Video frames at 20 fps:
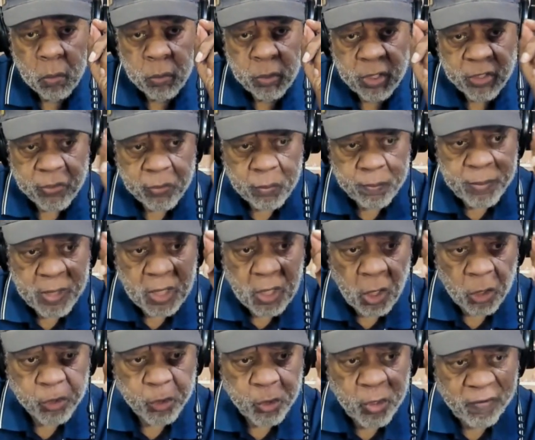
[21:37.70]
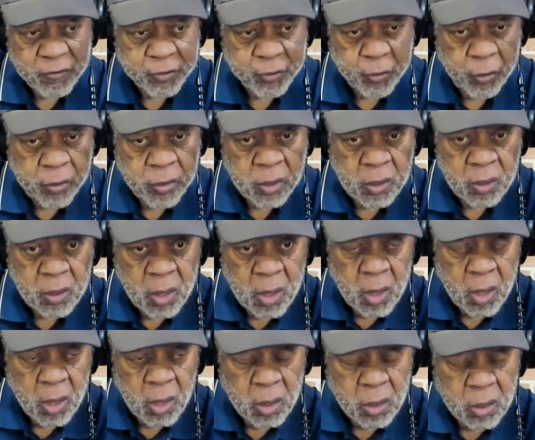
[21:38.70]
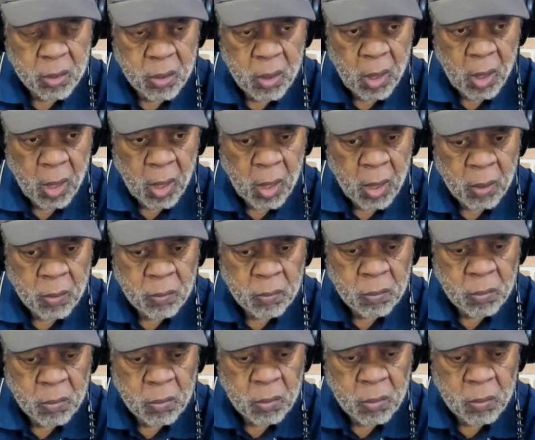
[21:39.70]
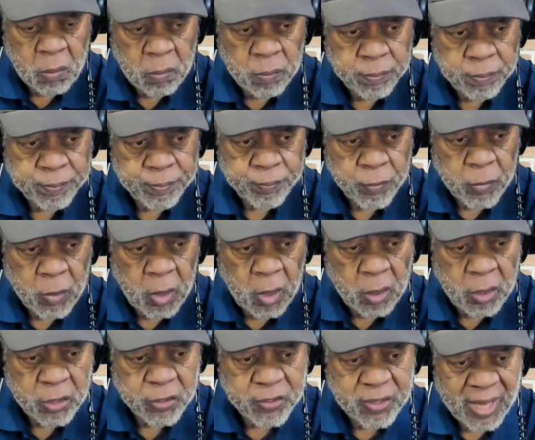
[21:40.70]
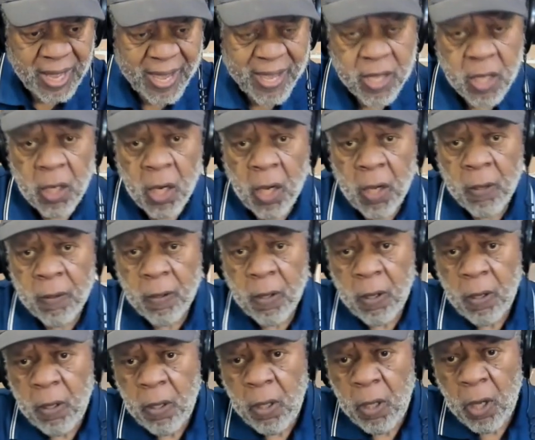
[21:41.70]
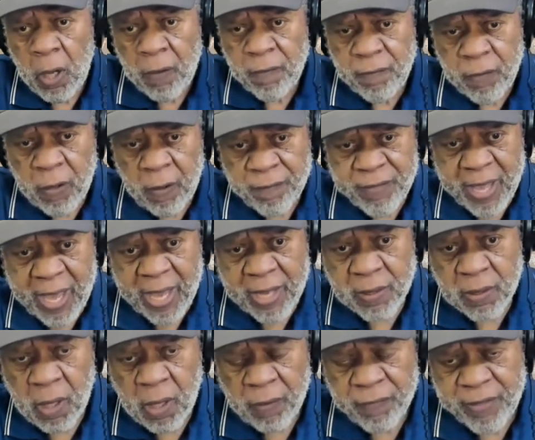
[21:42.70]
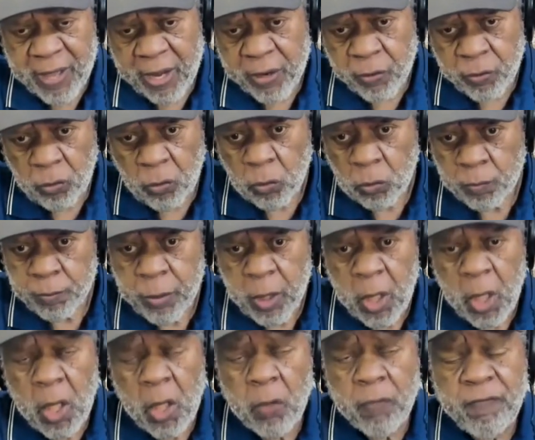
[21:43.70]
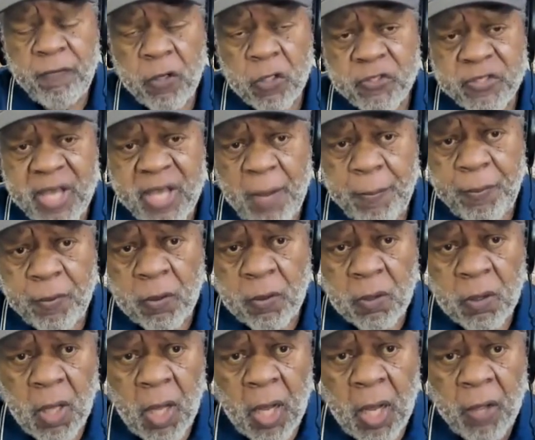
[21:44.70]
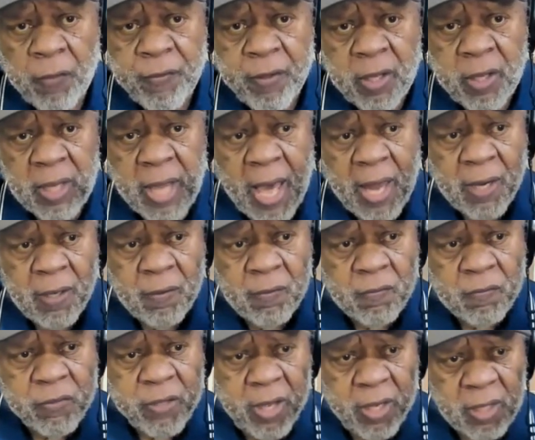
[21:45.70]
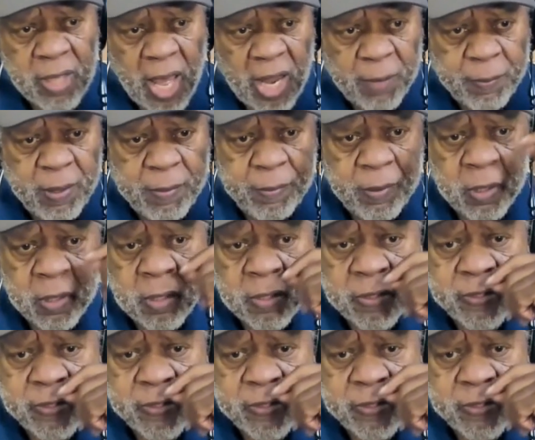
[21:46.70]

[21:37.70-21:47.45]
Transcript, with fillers: just because you have a certain um, dislike of, of that of that group. For example, uh, there are a lot of there are a lot of people in